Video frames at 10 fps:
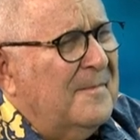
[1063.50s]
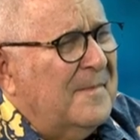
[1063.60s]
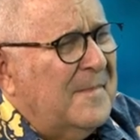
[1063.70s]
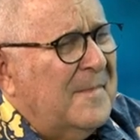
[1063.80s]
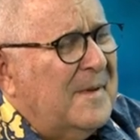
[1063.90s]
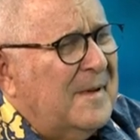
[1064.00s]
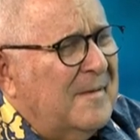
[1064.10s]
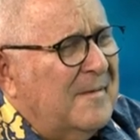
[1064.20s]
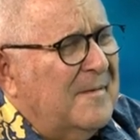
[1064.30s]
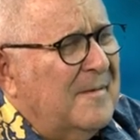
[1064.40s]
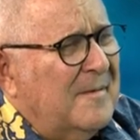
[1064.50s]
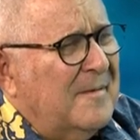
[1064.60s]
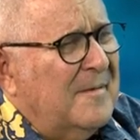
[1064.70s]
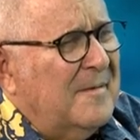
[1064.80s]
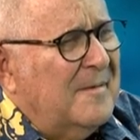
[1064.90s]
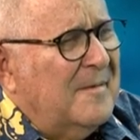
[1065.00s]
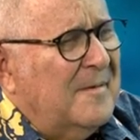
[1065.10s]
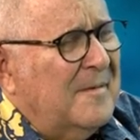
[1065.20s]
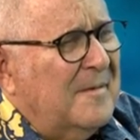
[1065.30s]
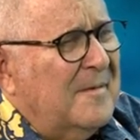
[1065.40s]

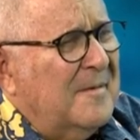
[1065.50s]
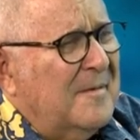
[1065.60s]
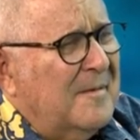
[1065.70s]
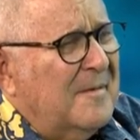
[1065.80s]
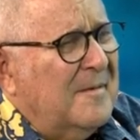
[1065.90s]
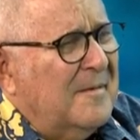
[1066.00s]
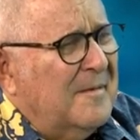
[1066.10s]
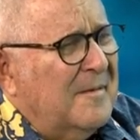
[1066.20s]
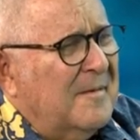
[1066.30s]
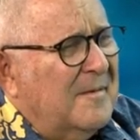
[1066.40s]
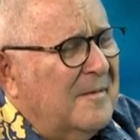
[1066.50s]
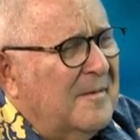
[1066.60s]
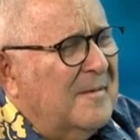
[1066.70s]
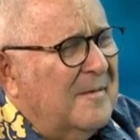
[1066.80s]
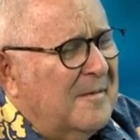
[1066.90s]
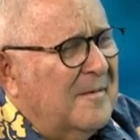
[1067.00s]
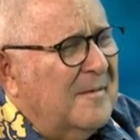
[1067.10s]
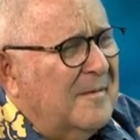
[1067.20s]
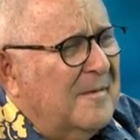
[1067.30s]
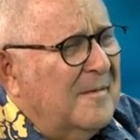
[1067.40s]

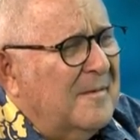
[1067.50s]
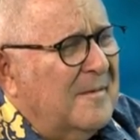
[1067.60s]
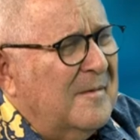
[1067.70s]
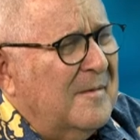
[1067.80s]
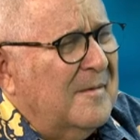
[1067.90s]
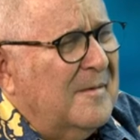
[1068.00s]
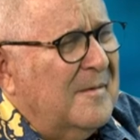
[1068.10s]
(silent)